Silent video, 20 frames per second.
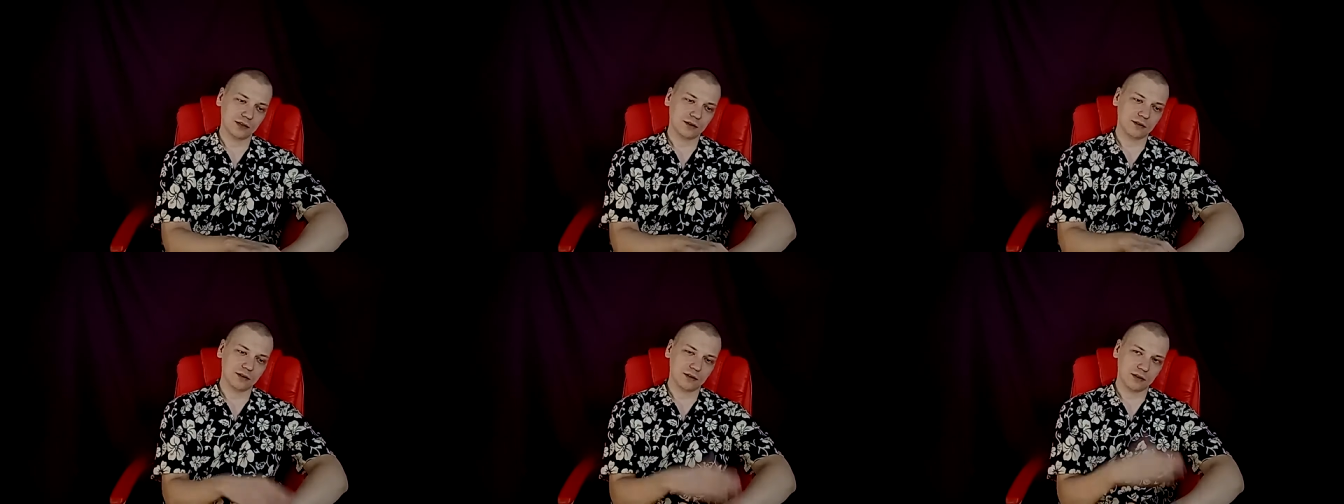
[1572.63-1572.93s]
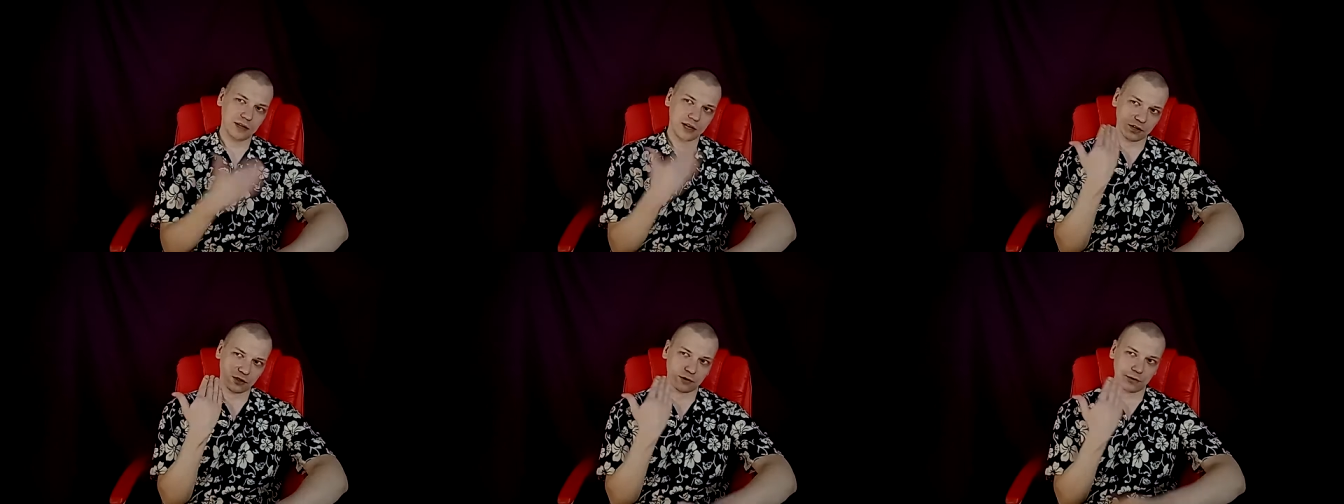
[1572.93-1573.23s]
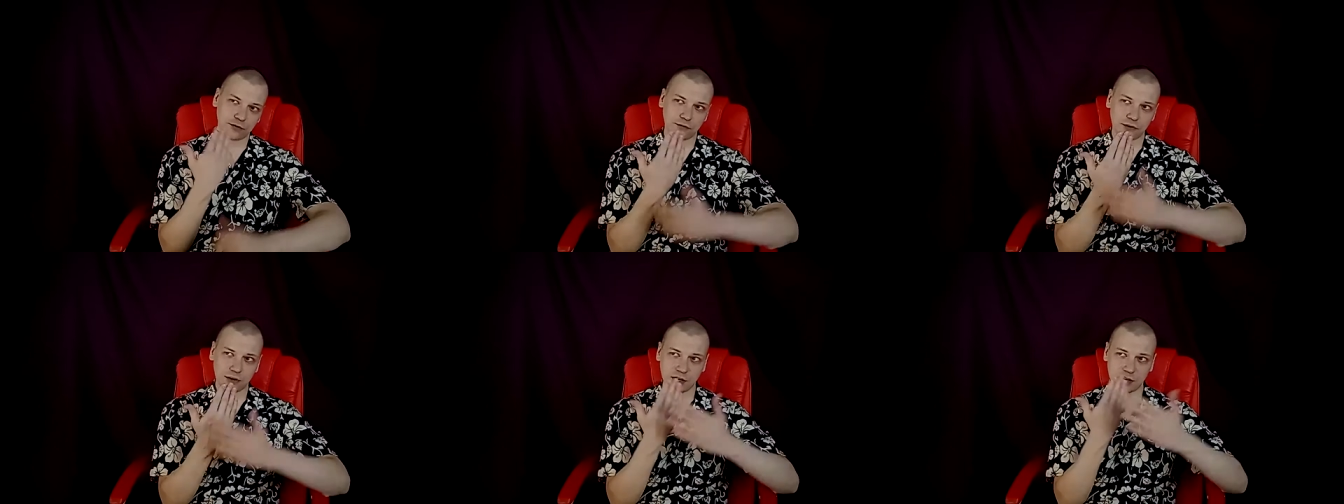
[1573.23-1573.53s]
that the
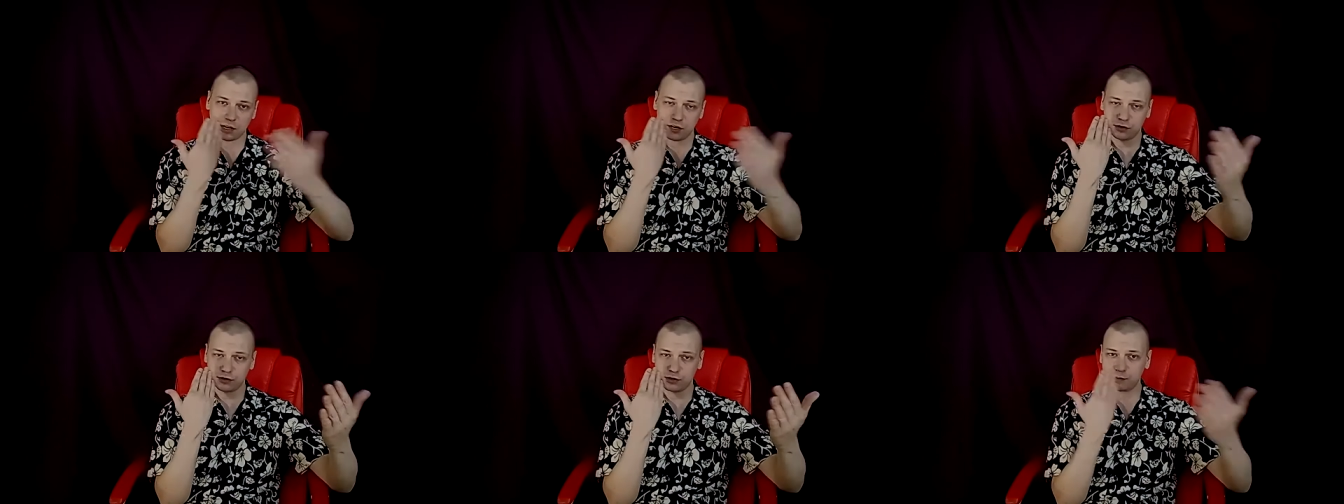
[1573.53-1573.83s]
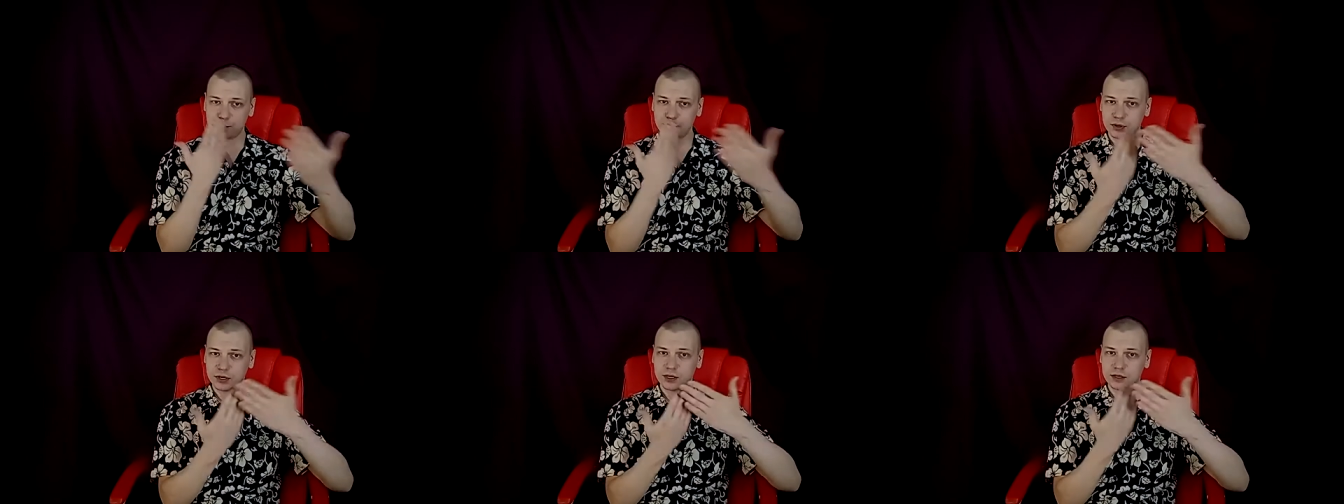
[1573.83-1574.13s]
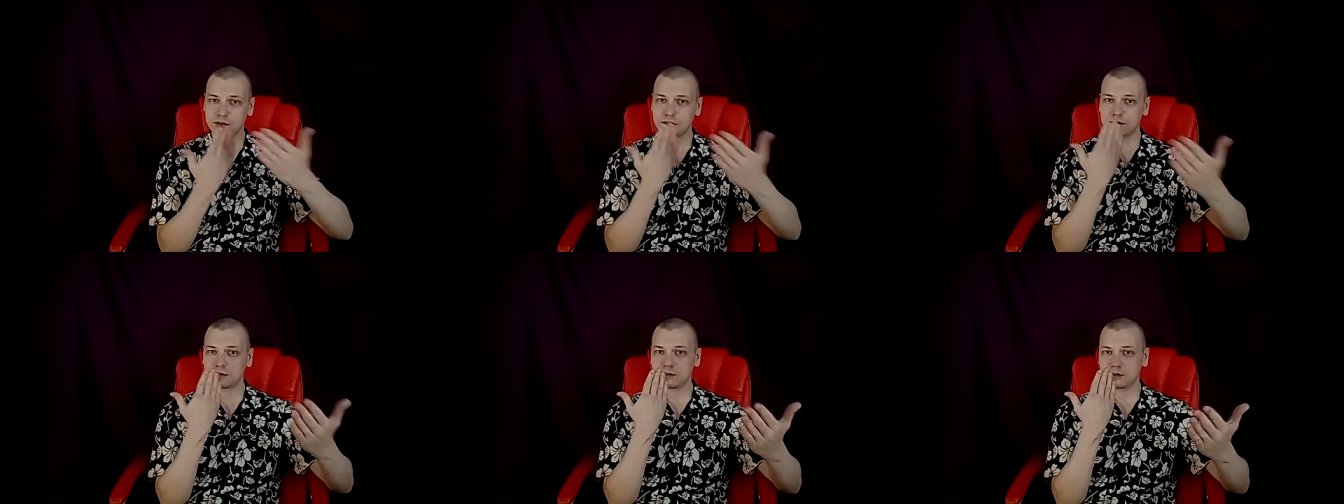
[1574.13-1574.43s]
length of hair
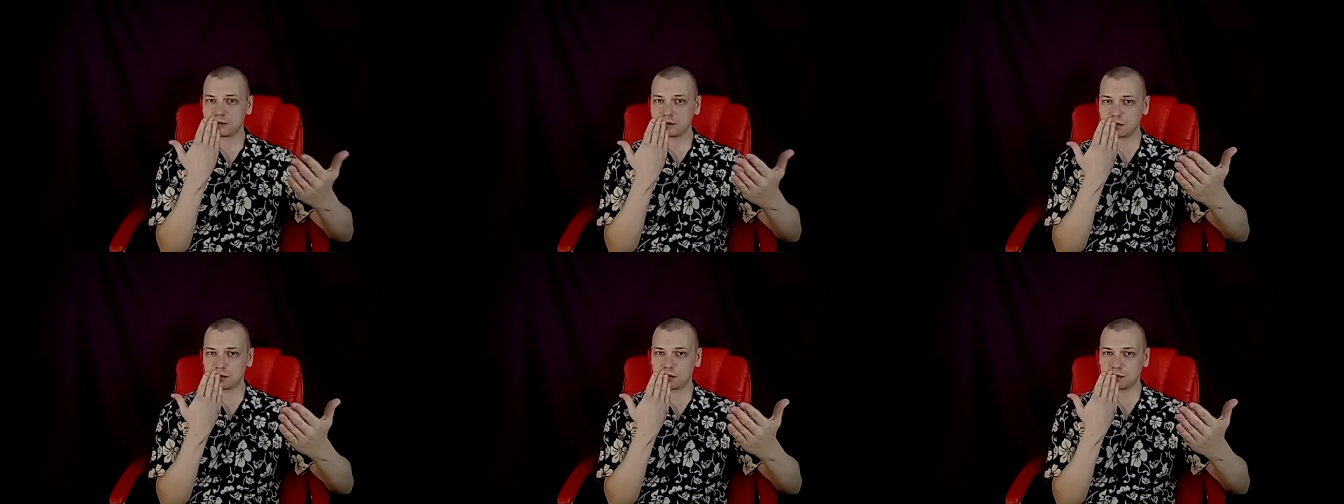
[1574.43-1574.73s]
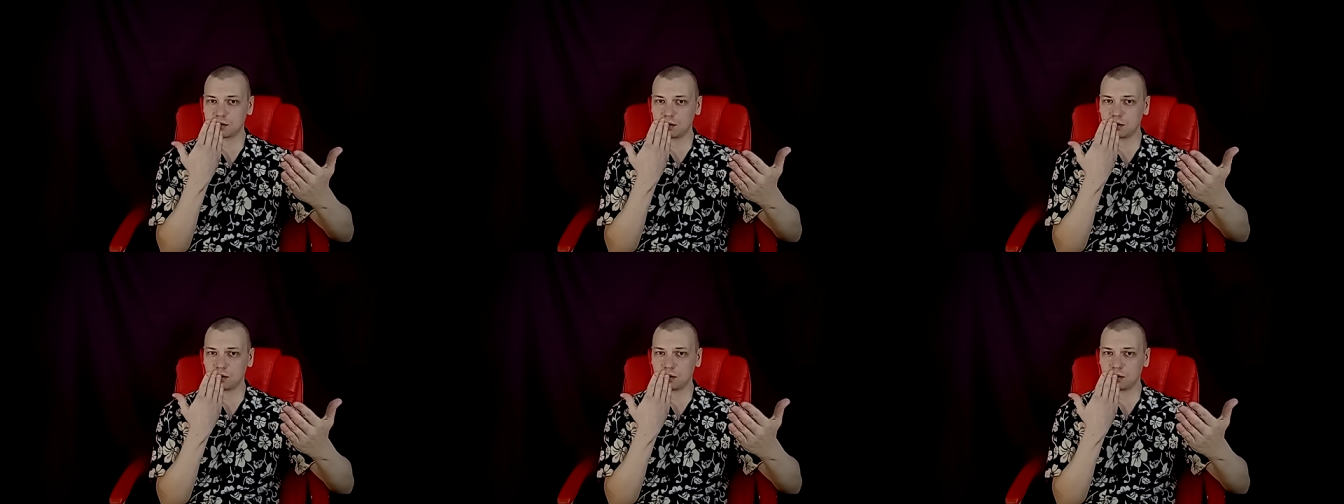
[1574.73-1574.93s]
depends